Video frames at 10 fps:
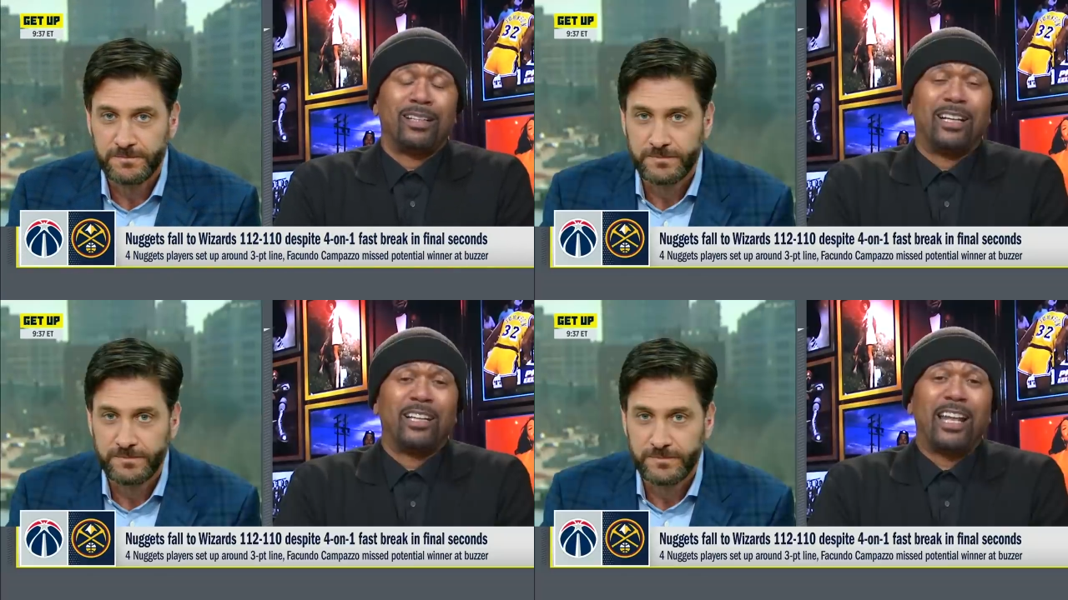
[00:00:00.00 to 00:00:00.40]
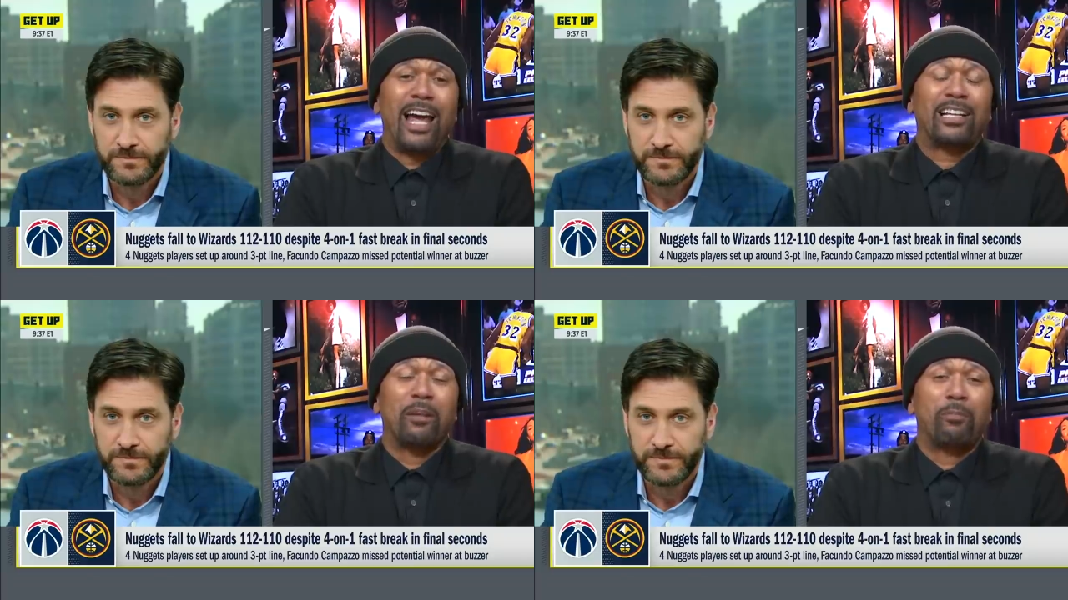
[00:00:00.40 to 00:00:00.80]
Speaker 1: A
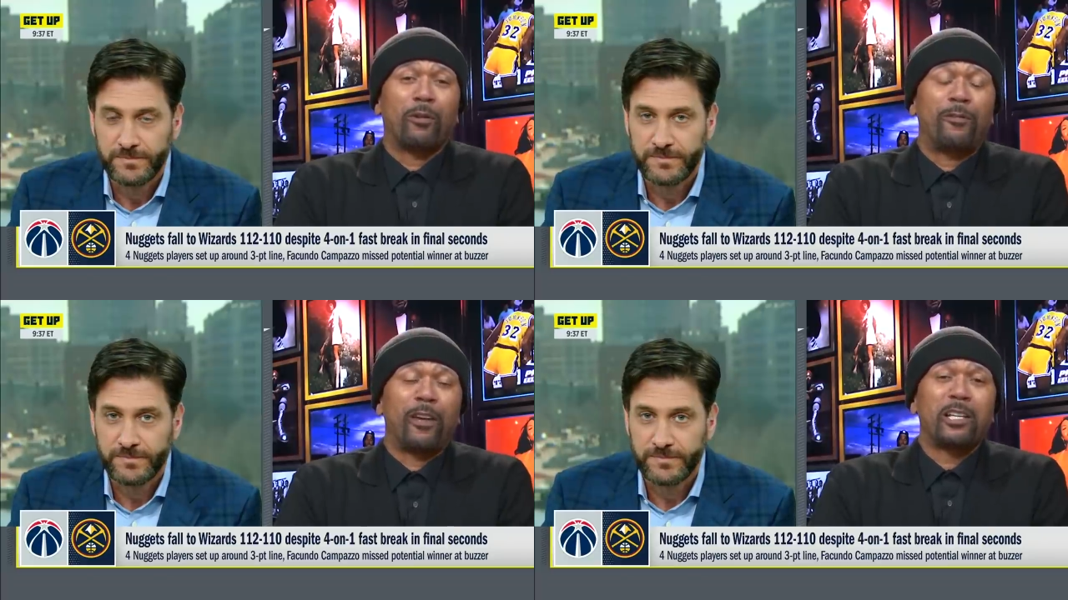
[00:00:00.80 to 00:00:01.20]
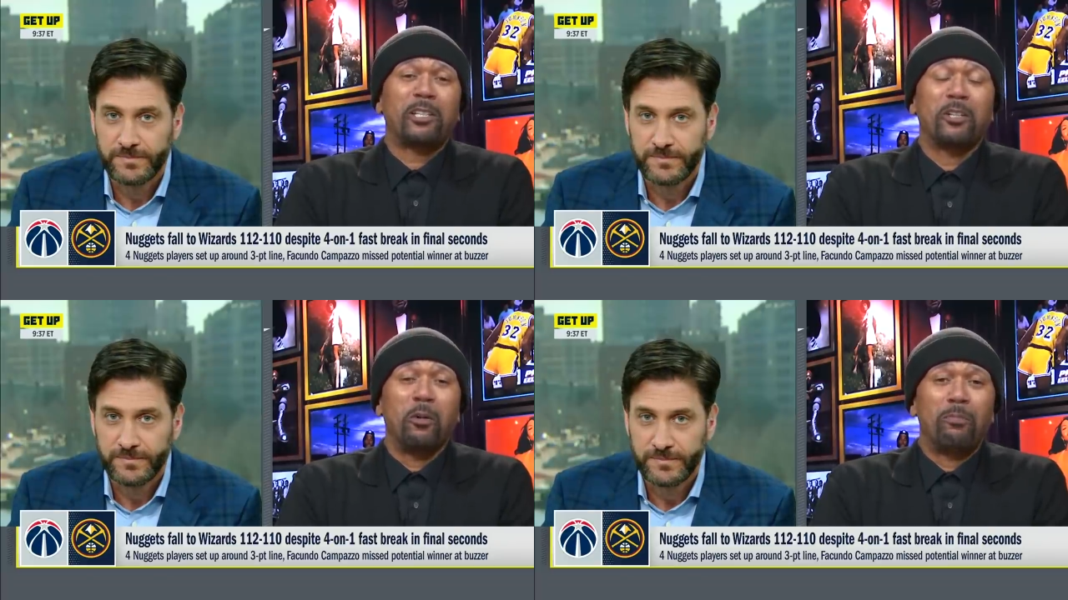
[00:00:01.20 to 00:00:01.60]
lack of
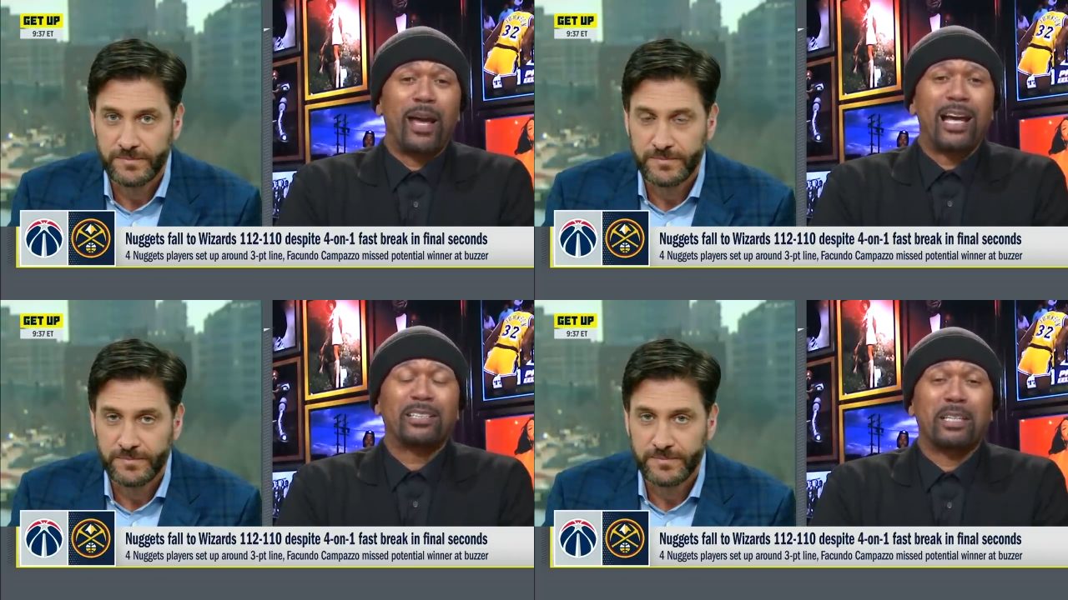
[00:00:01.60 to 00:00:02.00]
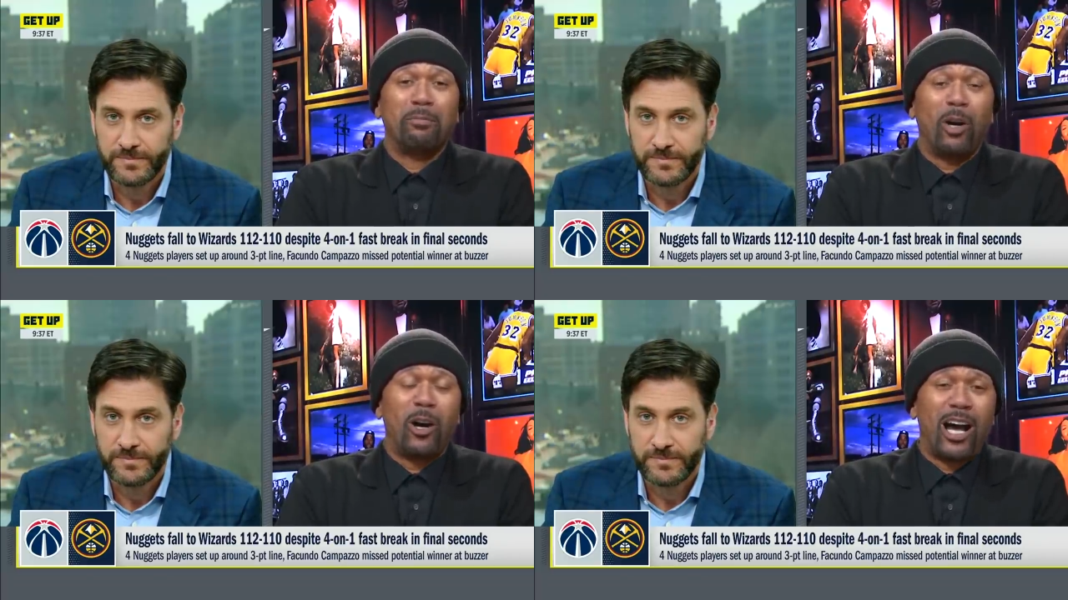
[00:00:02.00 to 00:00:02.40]
professional
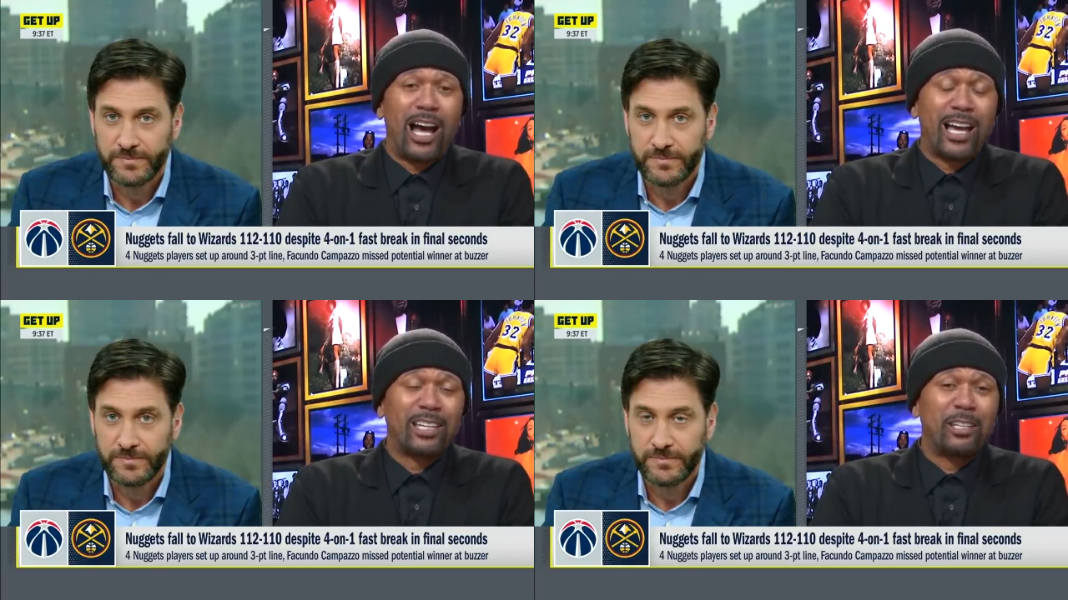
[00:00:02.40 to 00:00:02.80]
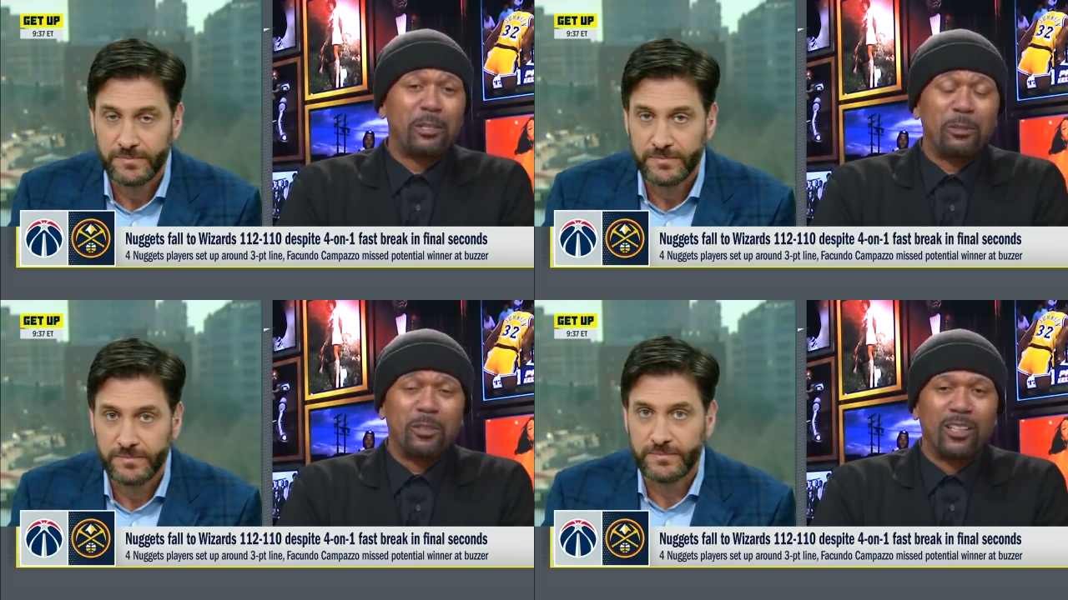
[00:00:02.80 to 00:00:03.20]
basketball
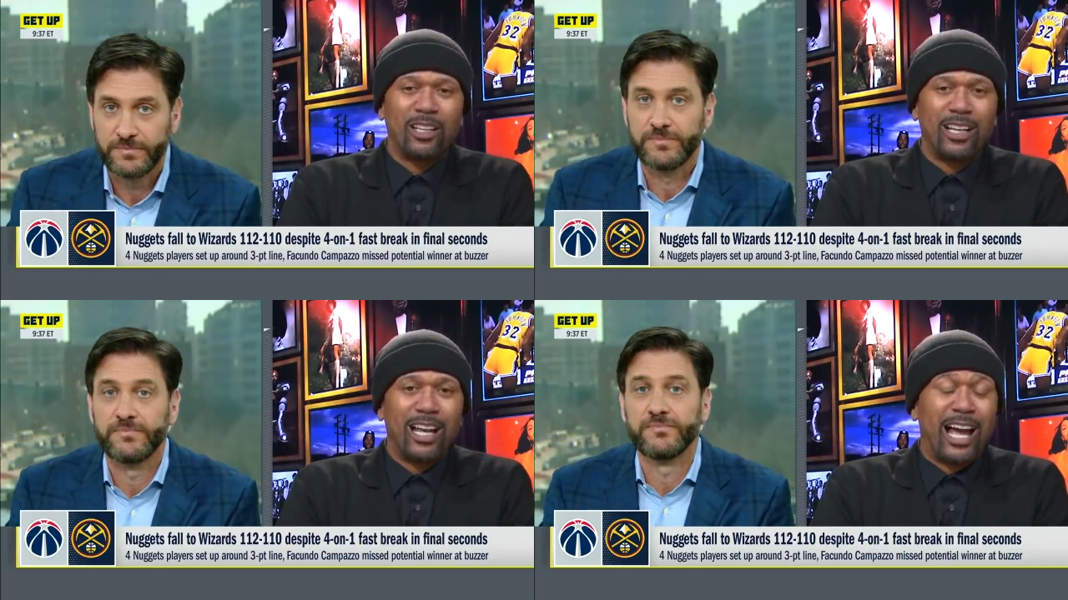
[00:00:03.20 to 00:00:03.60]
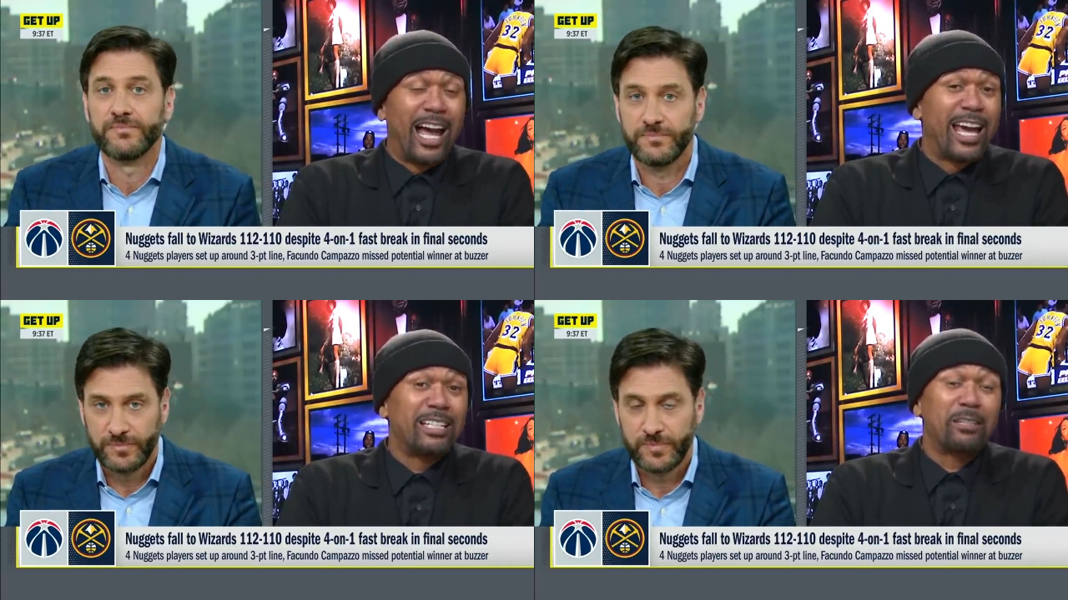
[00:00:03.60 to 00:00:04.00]
IQ.
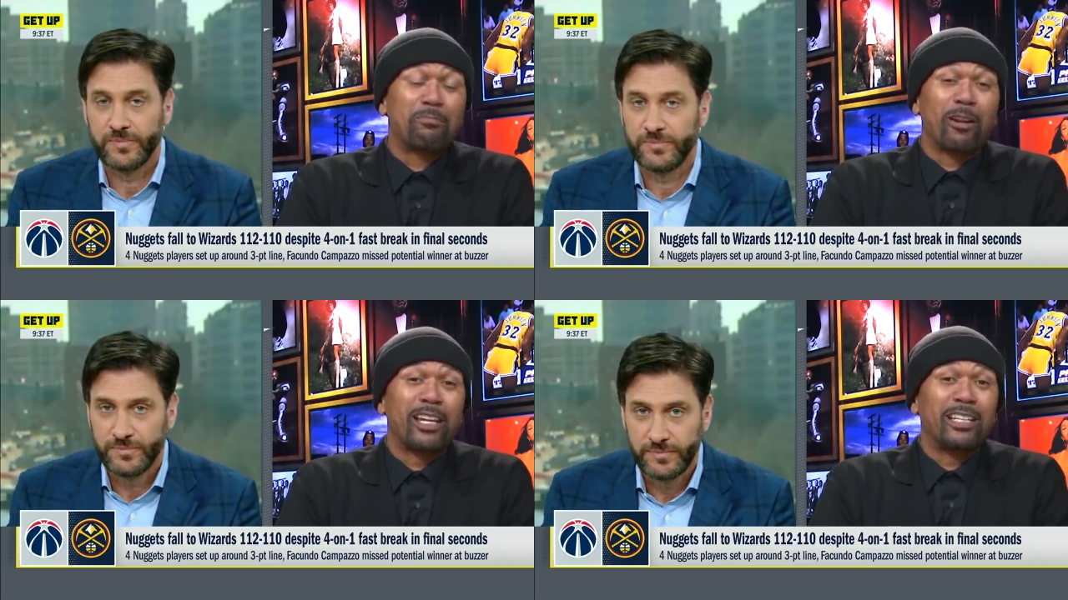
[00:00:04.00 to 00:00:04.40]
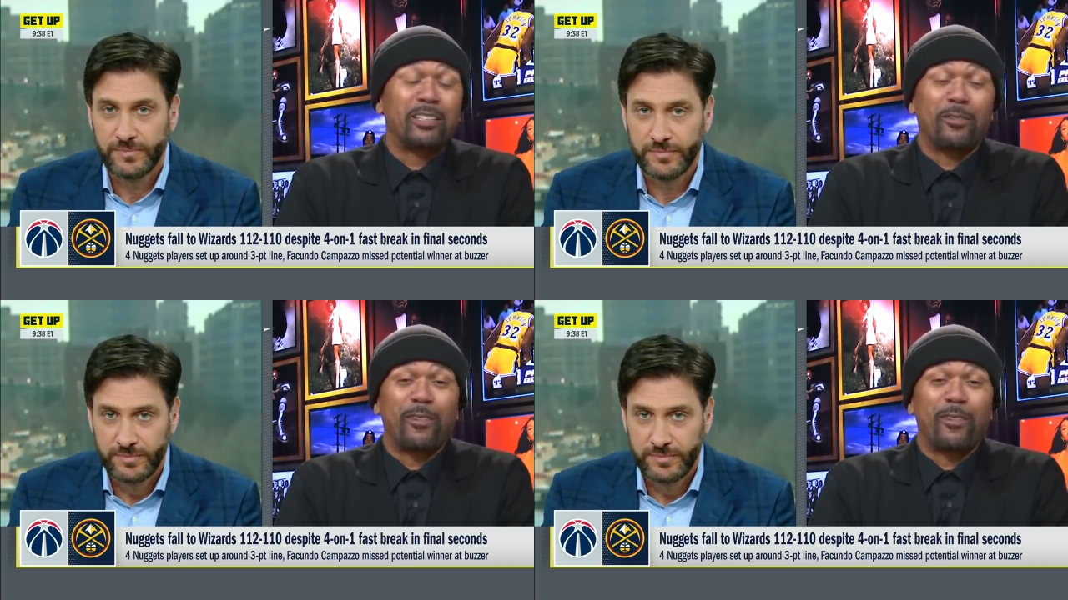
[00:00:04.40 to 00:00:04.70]
I hate to break it to